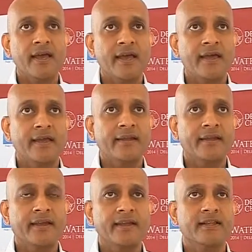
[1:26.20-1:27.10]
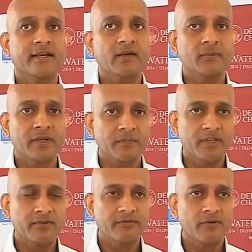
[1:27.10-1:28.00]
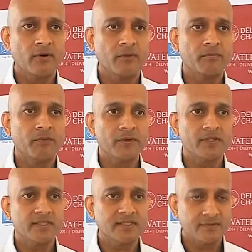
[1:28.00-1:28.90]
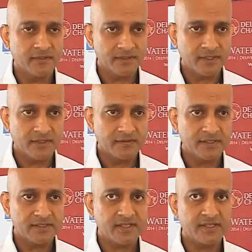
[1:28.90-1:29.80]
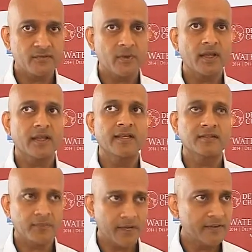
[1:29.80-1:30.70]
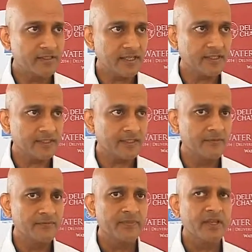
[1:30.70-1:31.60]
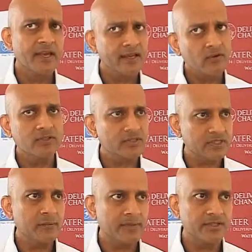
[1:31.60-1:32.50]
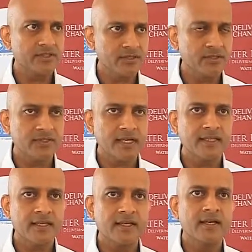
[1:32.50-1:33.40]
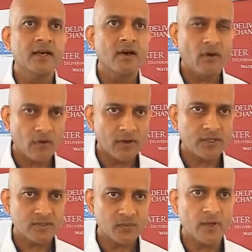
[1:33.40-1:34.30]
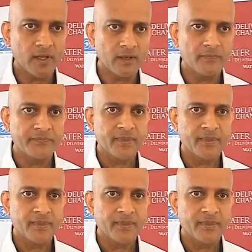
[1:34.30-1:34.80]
and getting the commitment from both the civil service as well as private sector and also some NGOs, I think augurs well.